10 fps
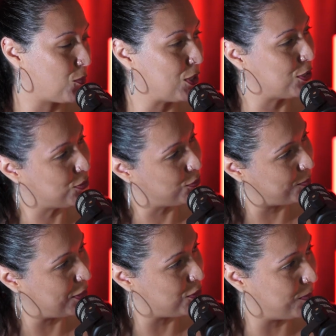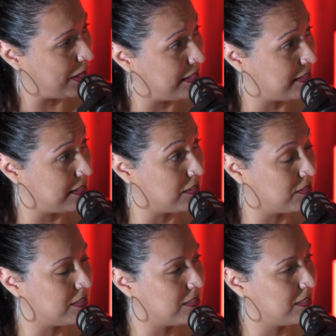So when you talk about your bands,
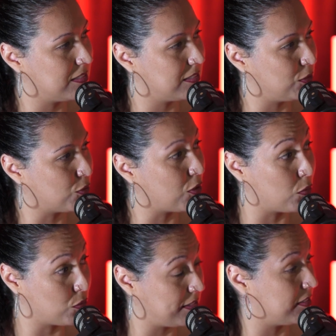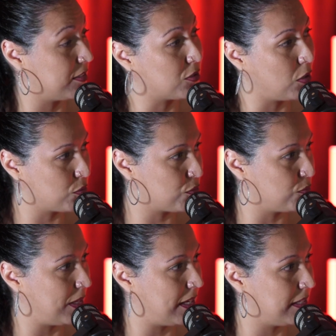is it is it a
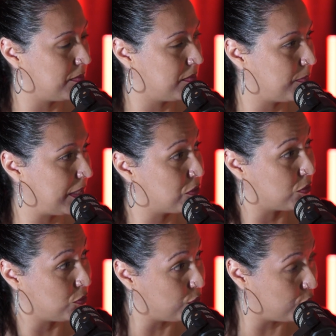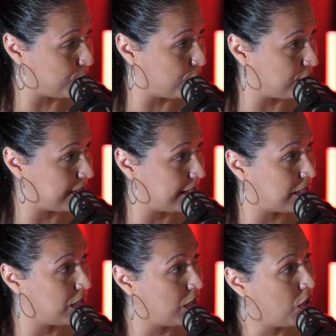cultural band based on your
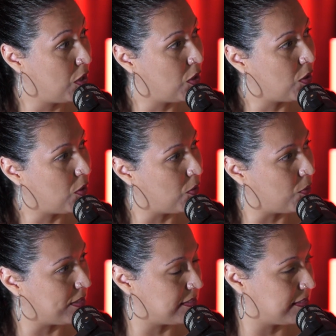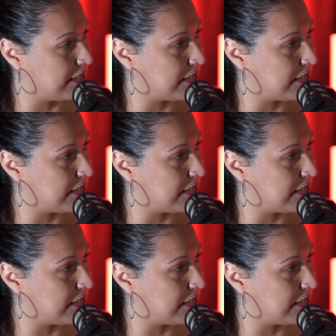music, or is it?